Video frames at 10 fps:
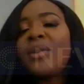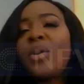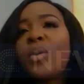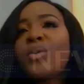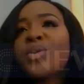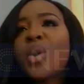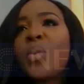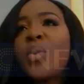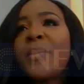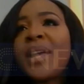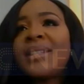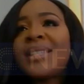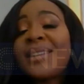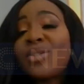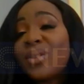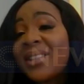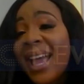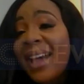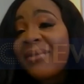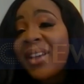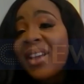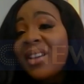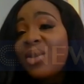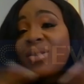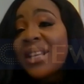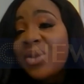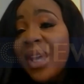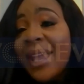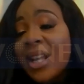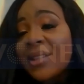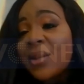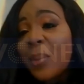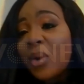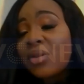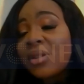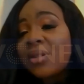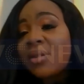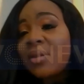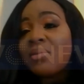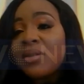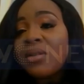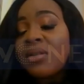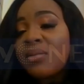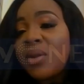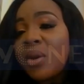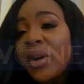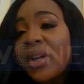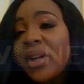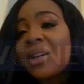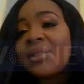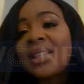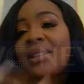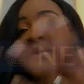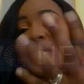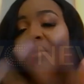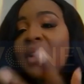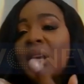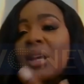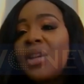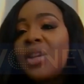And also women tend not to have good education as opposed to the boy child, even,